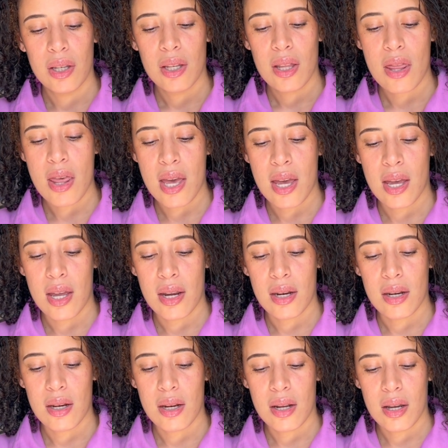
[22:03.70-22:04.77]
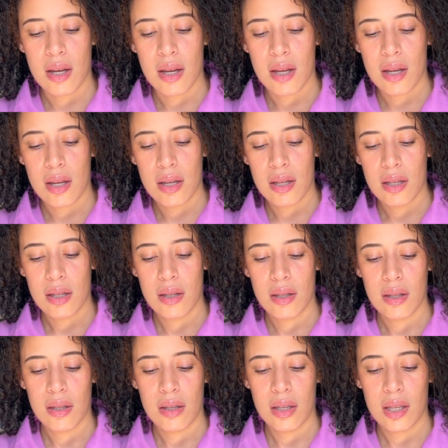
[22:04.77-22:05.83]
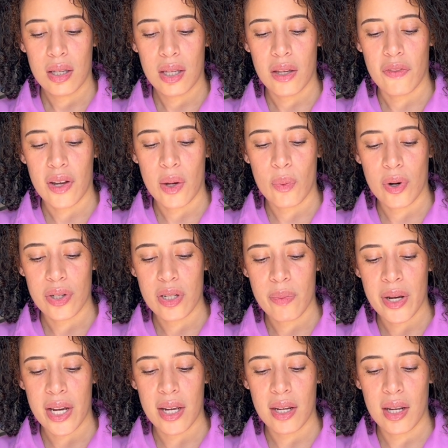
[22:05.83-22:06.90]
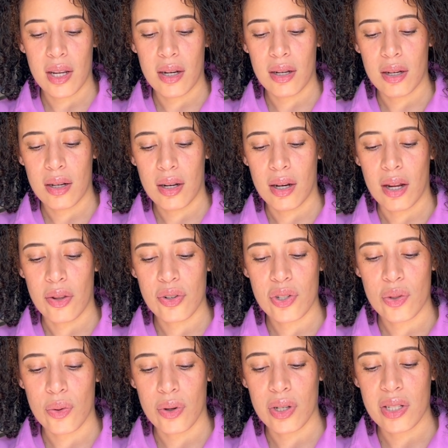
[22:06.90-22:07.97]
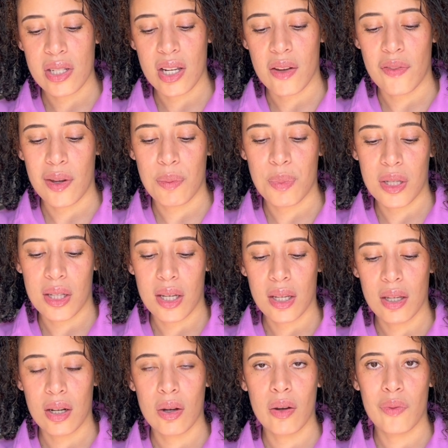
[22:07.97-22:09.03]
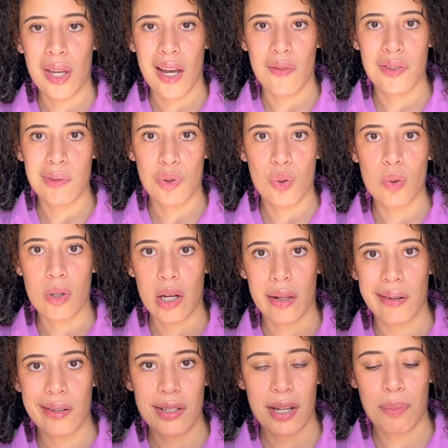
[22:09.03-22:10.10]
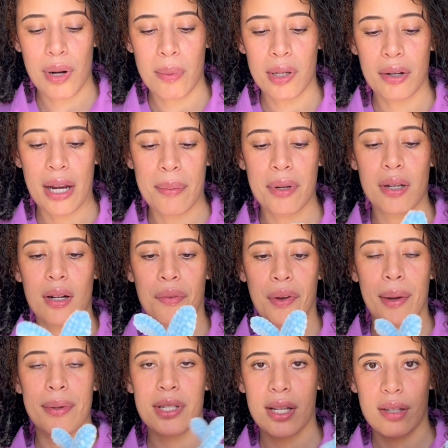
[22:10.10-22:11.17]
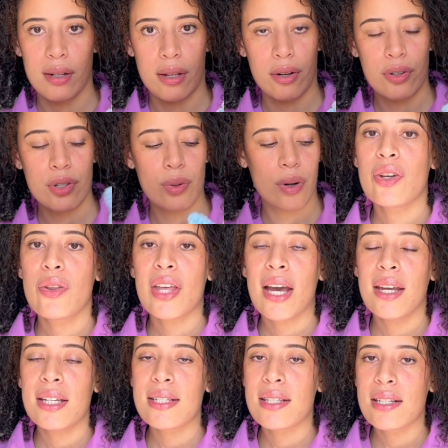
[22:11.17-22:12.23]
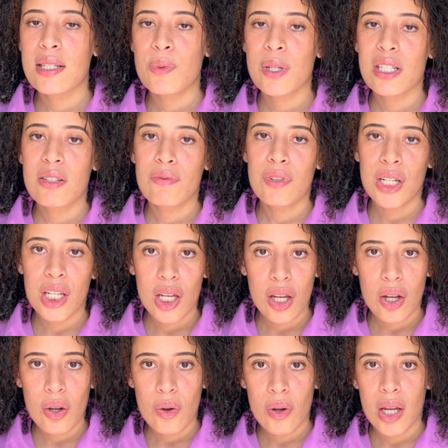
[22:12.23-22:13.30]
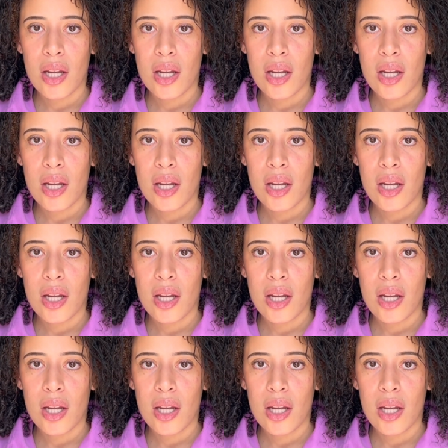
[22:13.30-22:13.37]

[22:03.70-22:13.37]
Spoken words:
than if I were to buy it in another store and stuff. It'd be like, you know, if they have some cool colors, I'd probably grab it if I was at the dollar store. So that is this week's video.